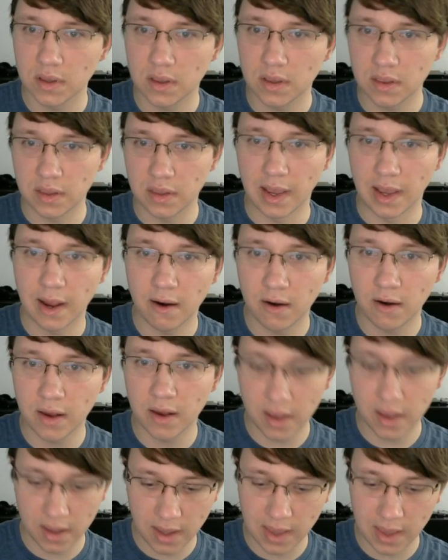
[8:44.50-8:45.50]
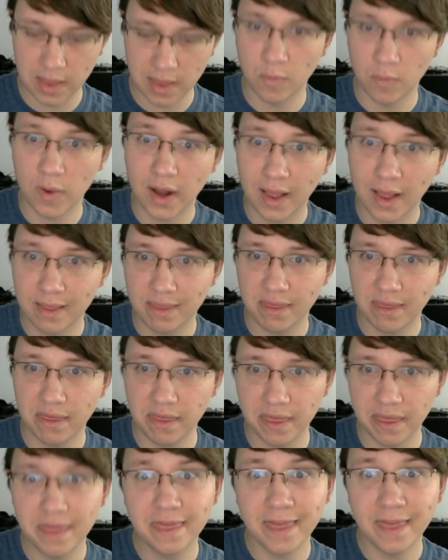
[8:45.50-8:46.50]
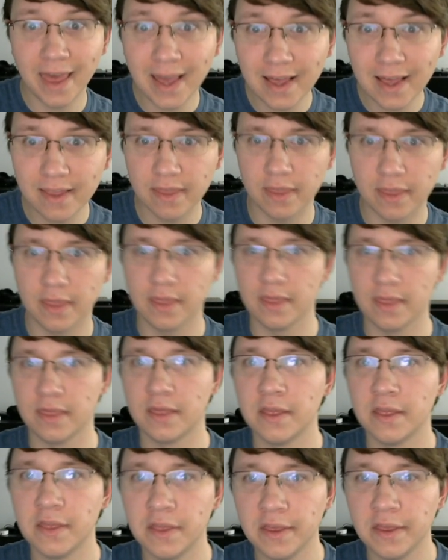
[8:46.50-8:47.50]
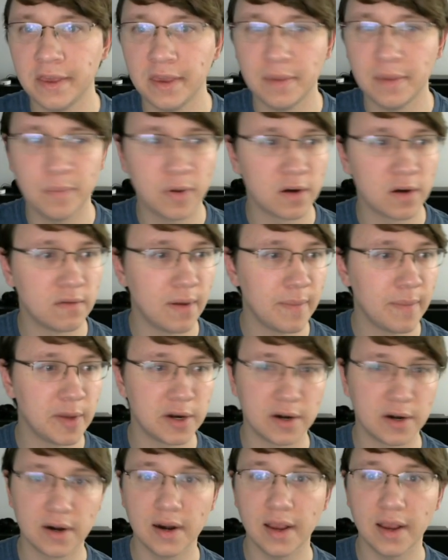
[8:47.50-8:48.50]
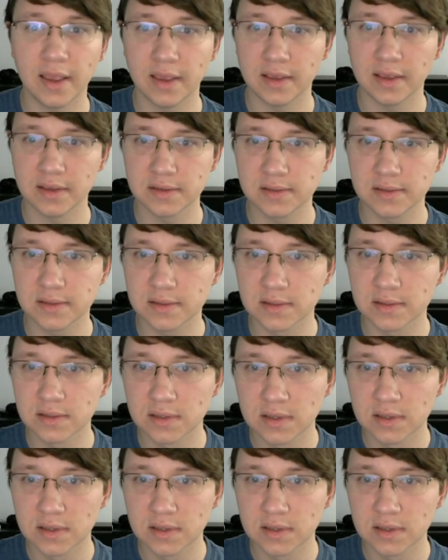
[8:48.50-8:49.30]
the area and then what I think the perimeter is.